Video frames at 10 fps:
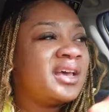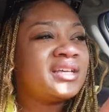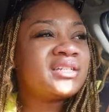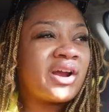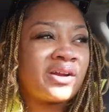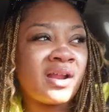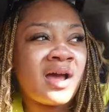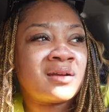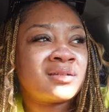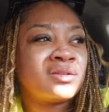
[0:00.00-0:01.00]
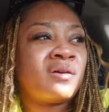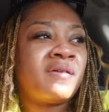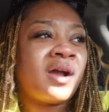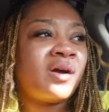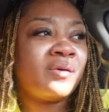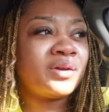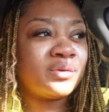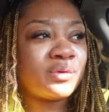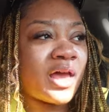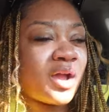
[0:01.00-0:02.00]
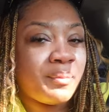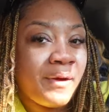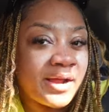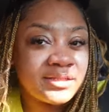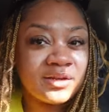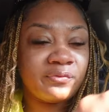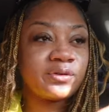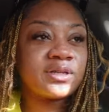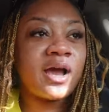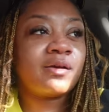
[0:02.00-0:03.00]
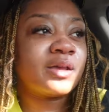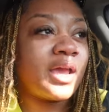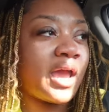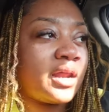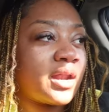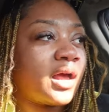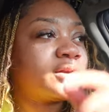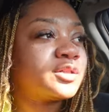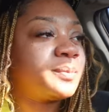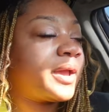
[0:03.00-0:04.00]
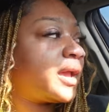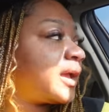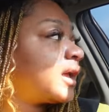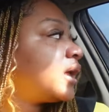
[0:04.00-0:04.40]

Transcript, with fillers: It's $30, so if I go and do like a price difference, I'll get $8 back.